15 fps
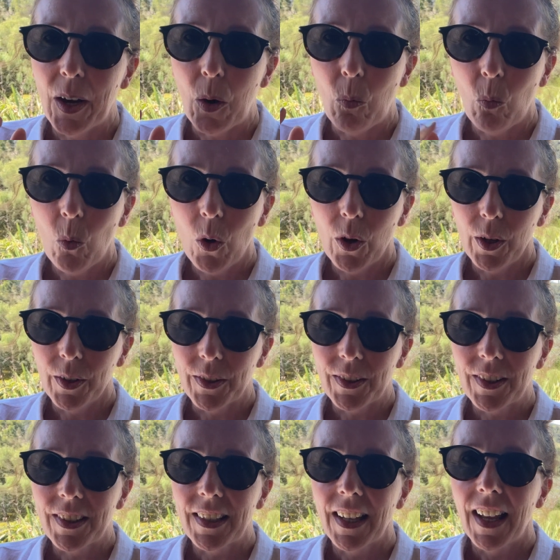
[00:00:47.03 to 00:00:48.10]

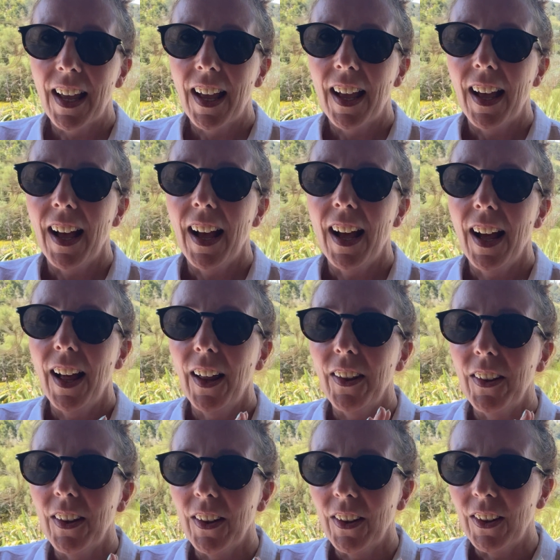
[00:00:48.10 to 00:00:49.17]
was
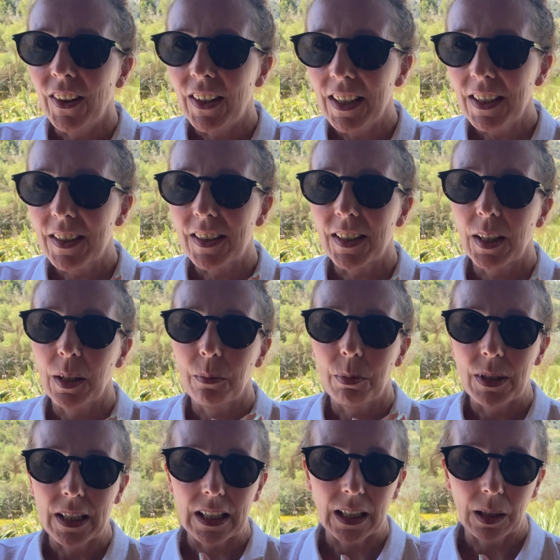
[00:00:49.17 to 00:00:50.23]
this
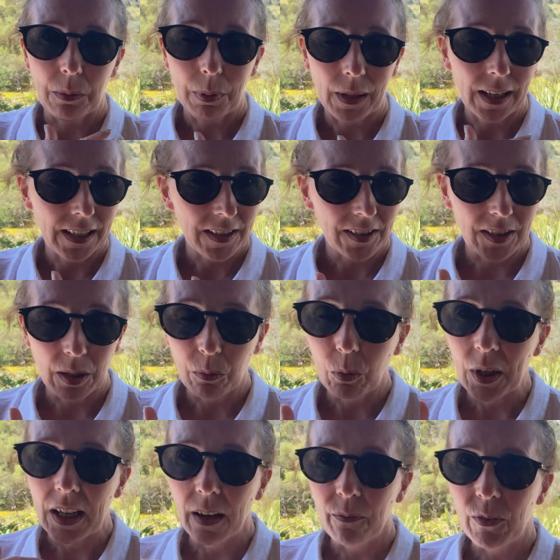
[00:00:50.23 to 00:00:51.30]
particular place that
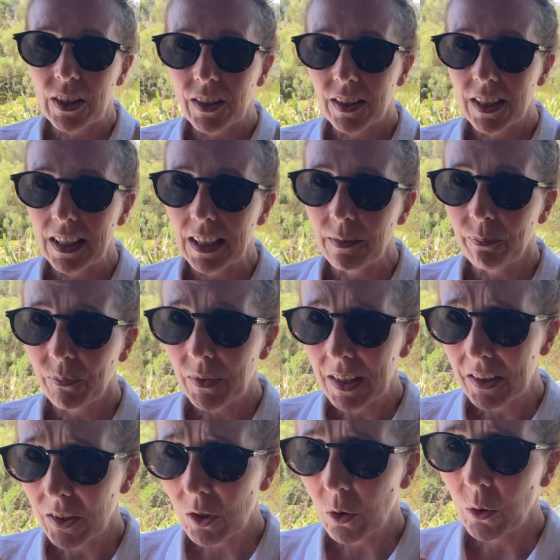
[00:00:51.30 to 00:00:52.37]
we are visiting.
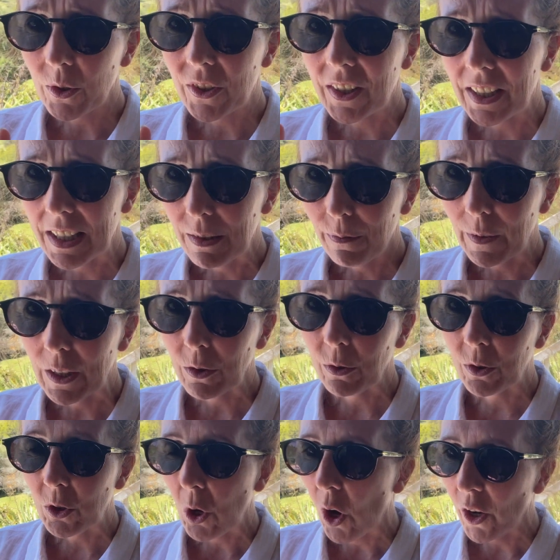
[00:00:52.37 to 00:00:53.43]
This is called
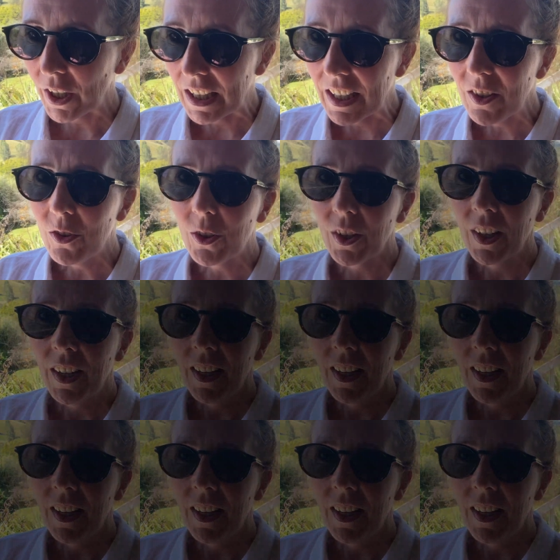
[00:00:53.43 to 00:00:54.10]
Seafield Cottage.